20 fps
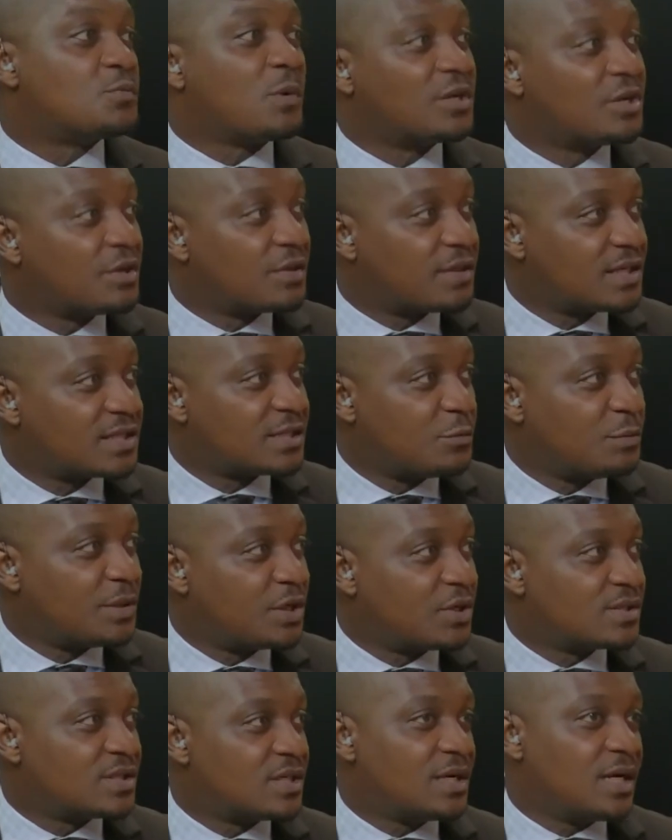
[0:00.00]
one of the things that we
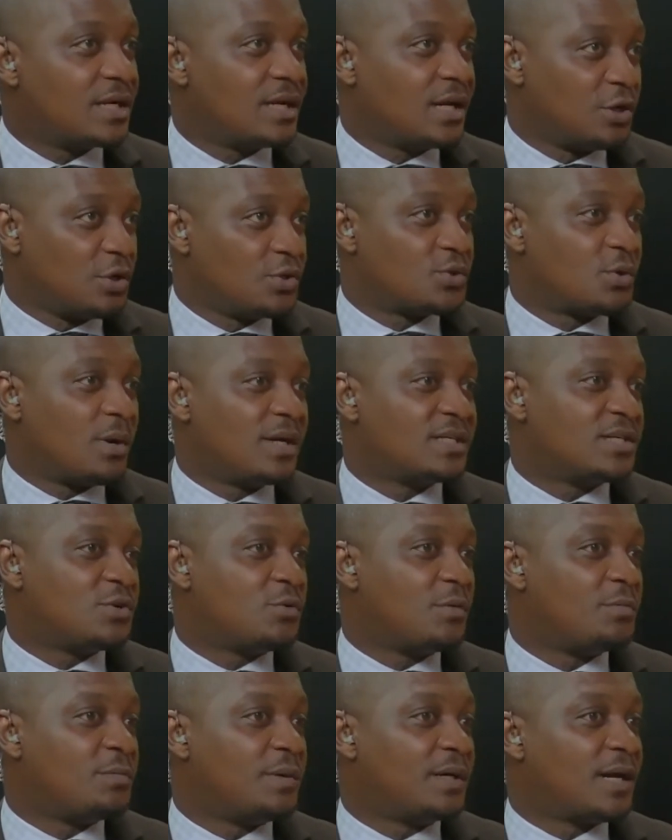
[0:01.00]
consider, And also
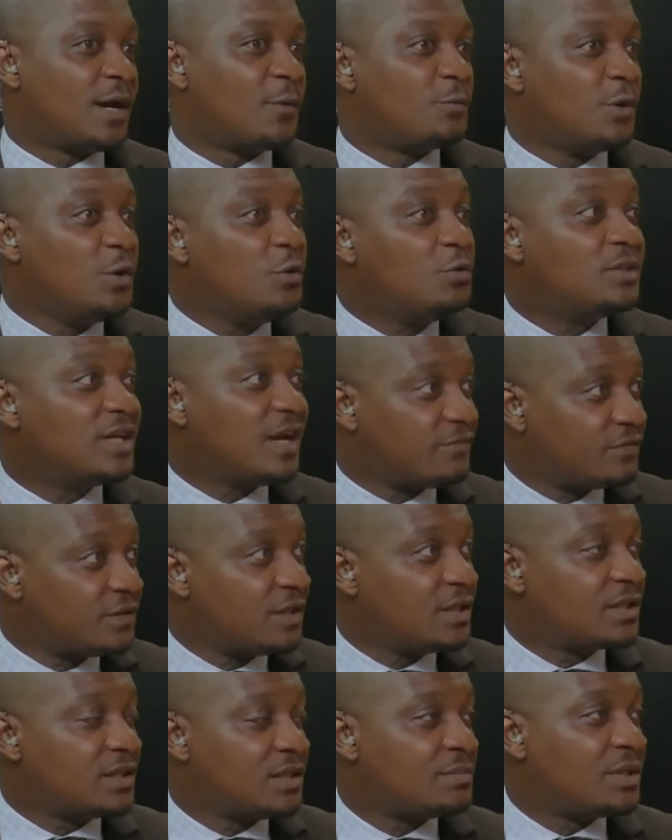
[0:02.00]
Atiku Abubakar will
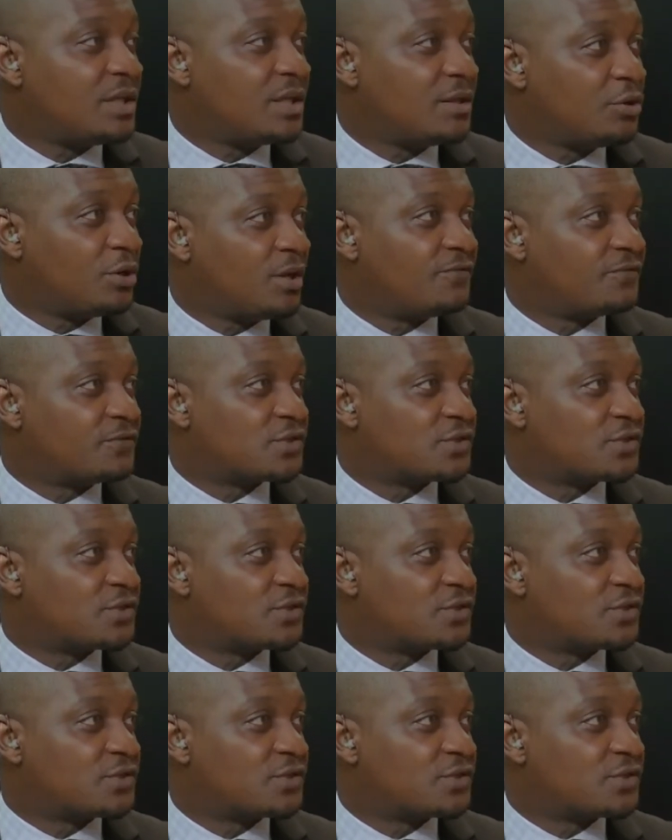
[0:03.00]
definitely be looking for